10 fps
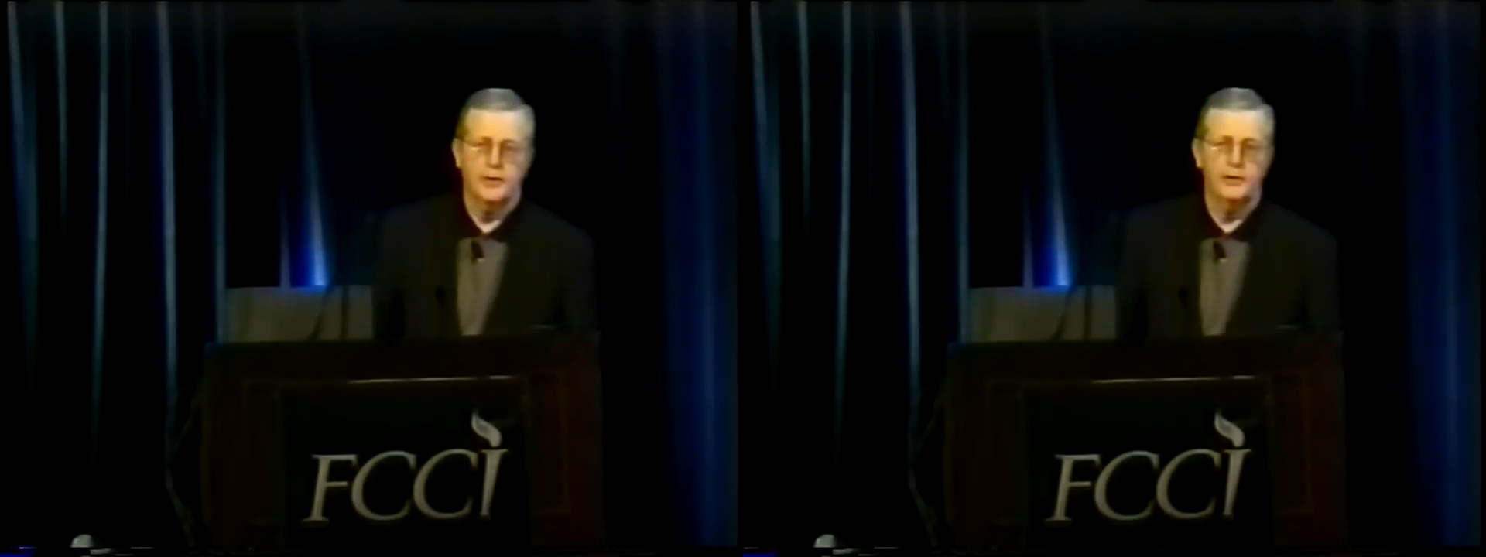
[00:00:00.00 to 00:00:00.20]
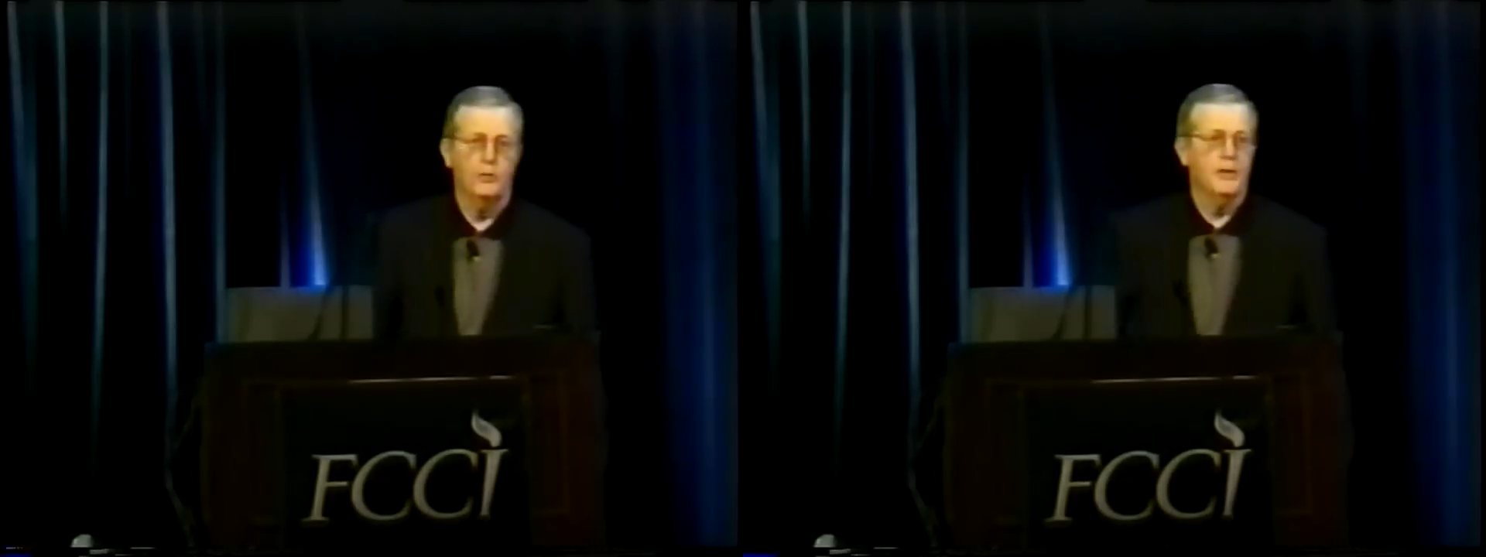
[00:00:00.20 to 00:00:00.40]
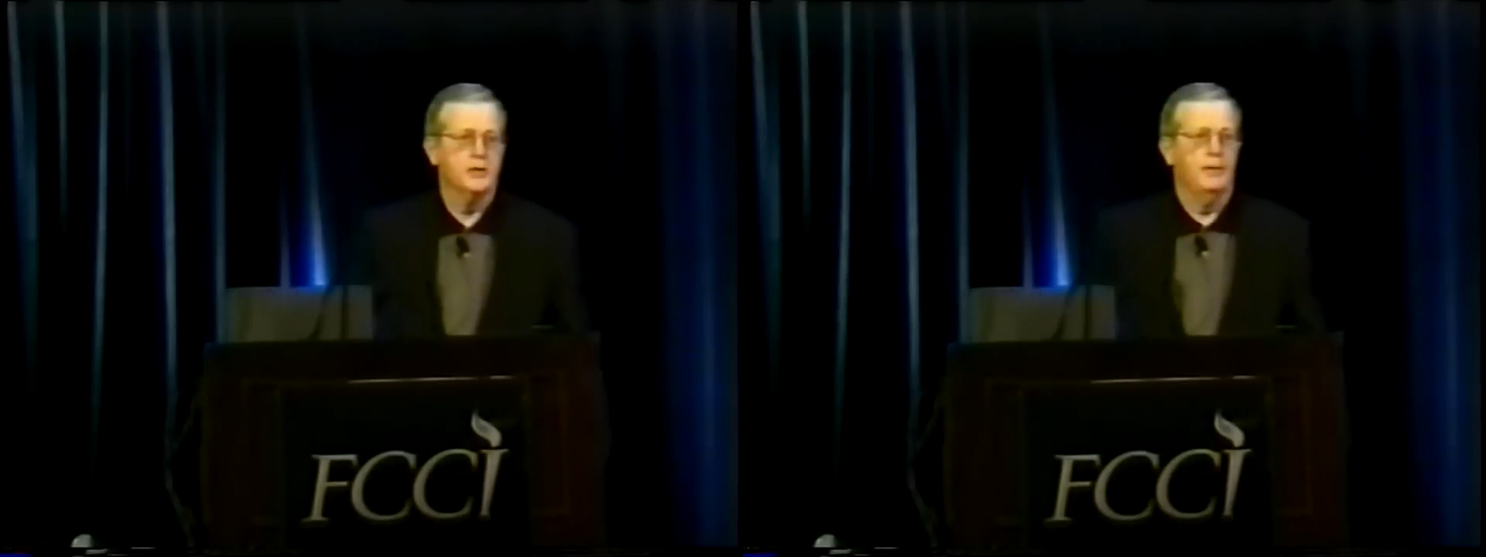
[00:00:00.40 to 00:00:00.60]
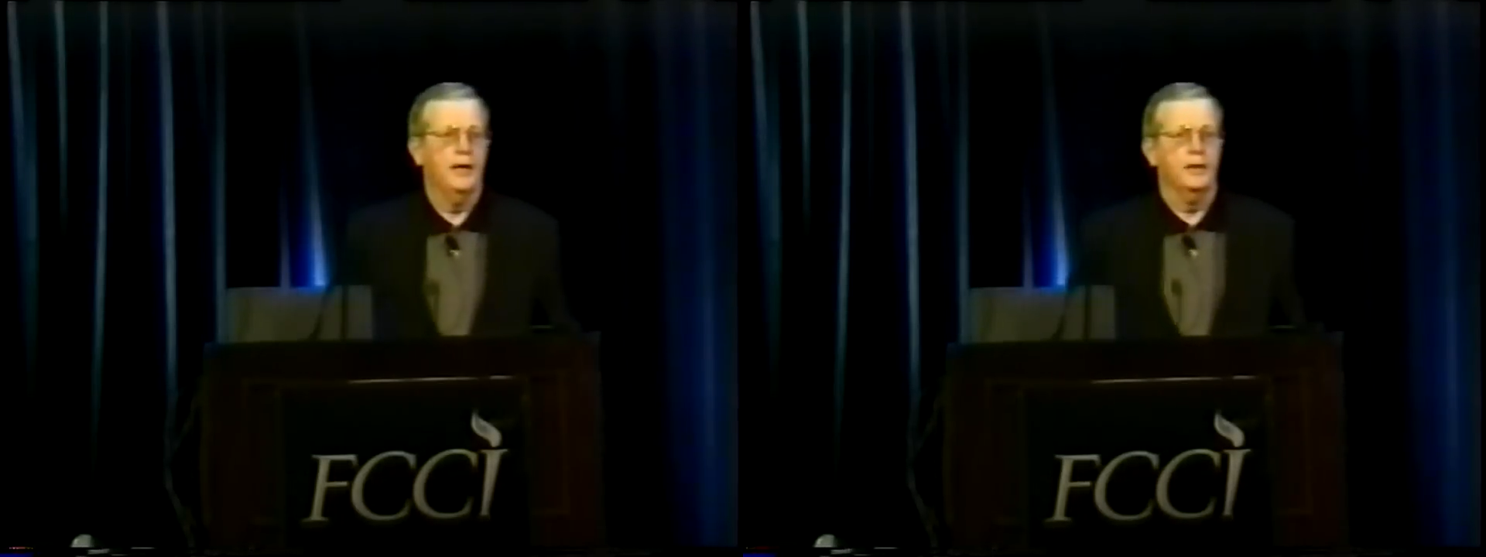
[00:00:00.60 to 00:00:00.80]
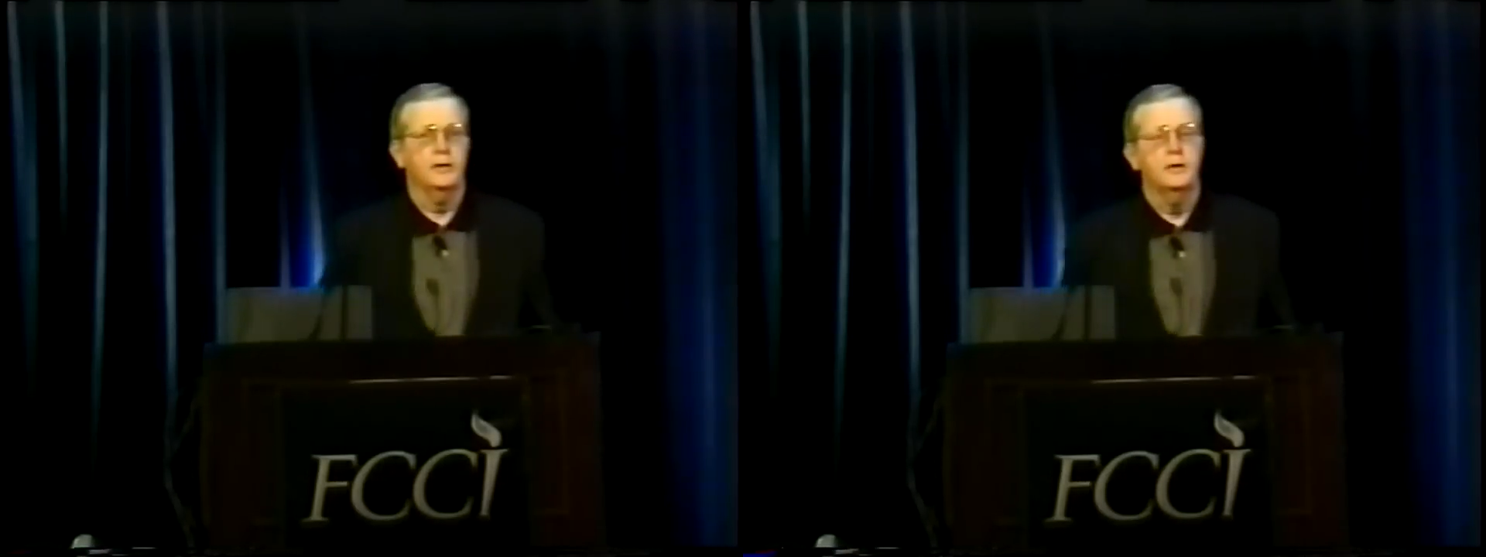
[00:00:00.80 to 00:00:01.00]
didn't know much
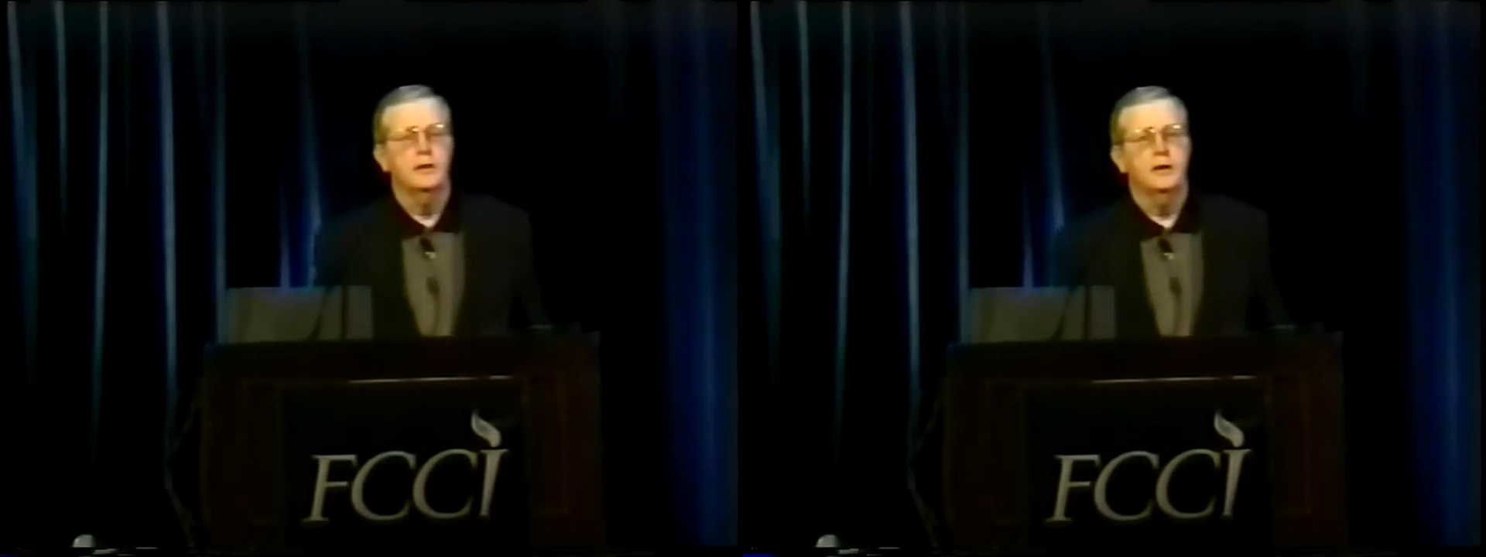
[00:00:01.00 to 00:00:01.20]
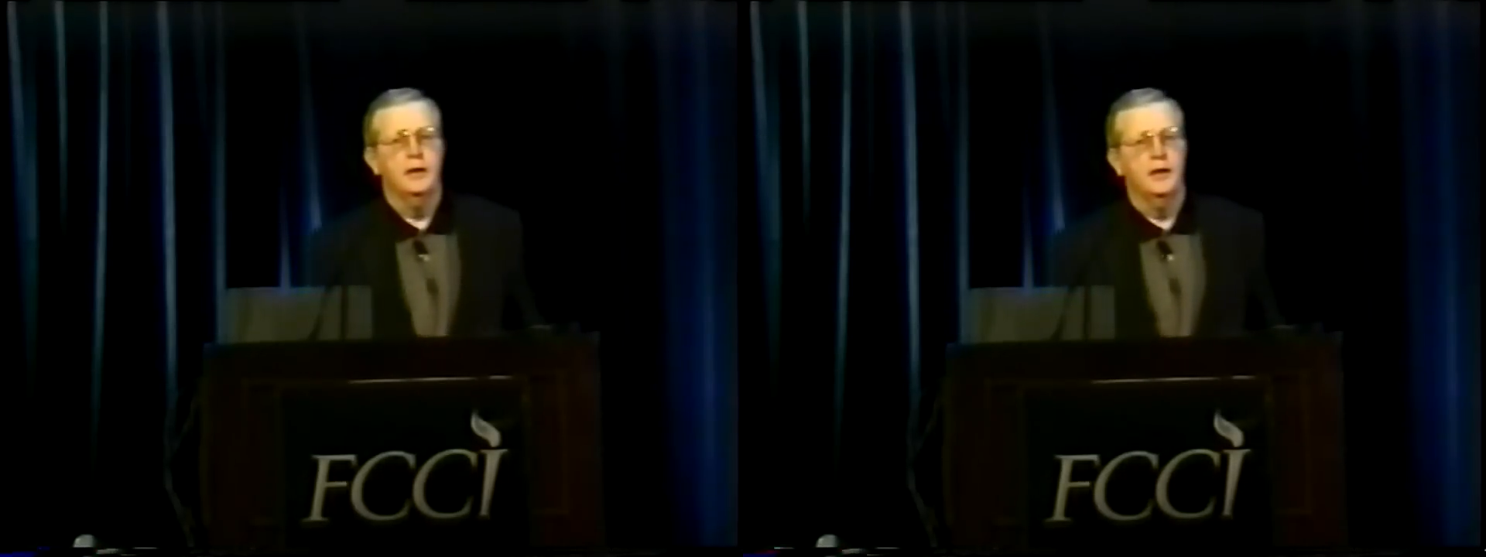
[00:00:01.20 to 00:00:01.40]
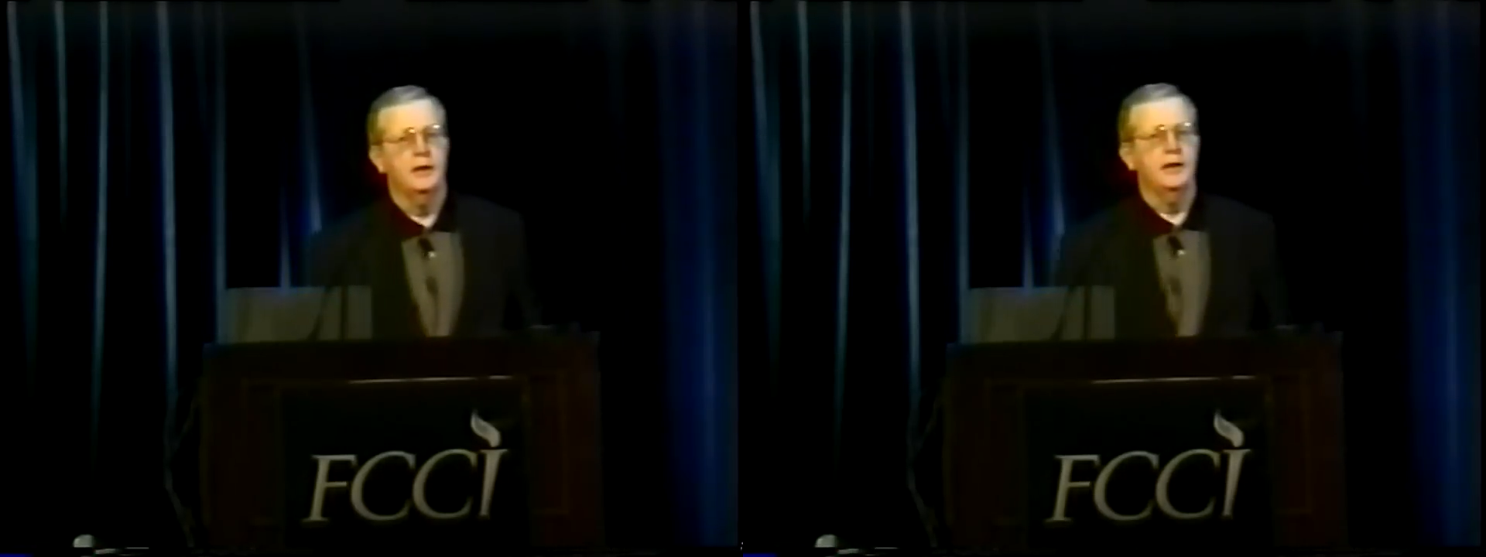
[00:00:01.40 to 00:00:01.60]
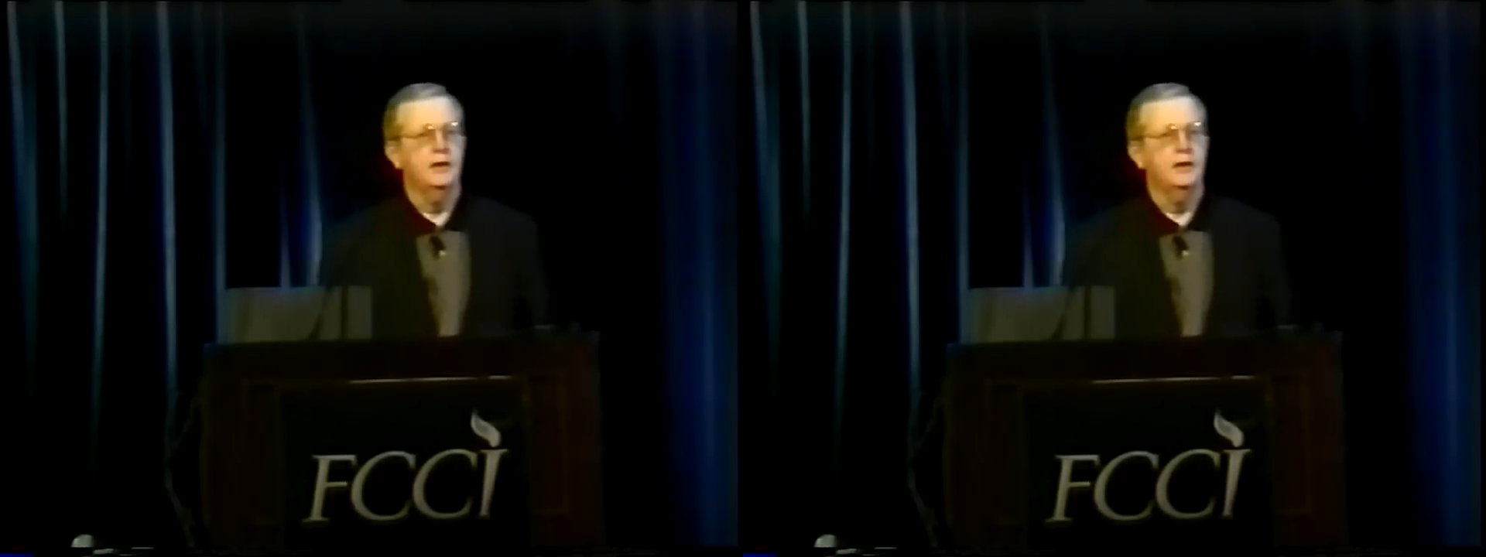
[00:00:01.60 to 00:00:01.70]
about it and it